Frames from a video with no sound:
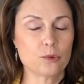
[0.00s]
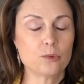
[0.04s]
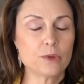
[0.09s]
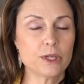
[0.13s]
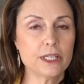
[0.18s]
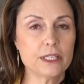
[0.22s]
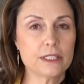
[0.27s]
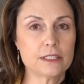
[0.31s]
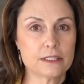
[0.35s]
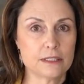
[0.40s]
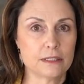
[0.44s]

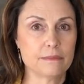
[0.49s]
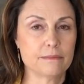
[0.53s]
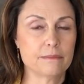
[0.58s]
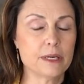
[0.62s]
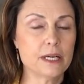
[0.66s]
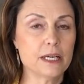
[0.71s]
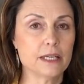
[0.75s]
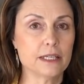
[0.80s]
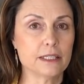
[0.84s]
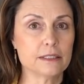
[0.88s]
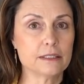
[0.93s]
weeks and
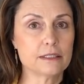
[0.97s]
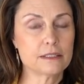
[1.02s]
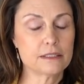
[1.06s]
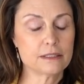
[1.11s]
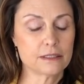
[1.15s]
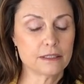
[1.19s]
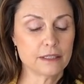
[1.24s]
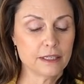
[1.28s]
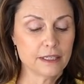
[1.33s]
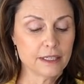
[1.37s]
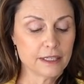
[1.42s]

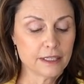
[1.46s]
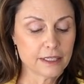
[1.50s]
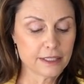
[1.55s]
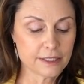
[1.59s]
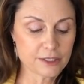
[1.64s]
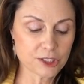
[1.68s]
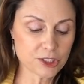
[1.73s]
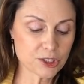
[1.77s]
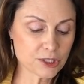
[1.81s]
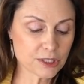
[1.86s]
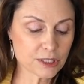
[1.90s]
months.
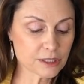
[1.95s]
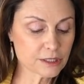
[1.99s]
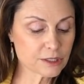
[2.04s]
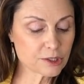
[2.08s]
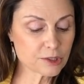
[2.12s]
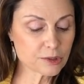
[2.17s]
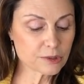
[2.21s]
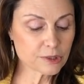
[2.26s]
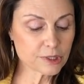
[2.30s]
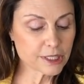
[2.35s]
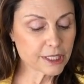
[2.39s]
It's just
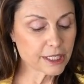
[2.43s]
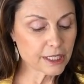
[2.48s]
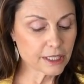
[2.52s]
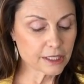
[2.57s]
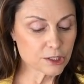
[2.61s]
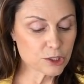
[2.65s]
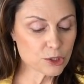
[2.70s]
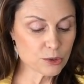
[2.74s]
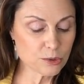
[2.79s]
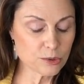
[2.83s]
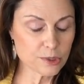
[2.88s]

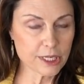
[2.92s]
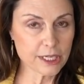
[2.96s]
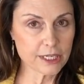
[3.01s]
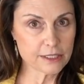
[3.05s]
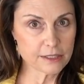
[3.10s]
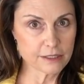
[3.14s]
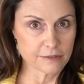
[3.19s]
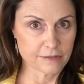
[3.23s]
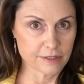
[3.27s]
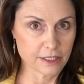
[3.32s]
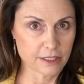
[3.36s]
literally 2
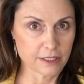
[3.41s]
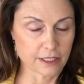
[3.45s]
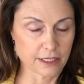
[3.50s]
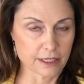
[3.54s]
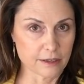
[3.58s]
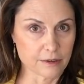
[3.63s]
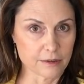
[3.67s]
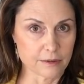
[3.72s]
days of eating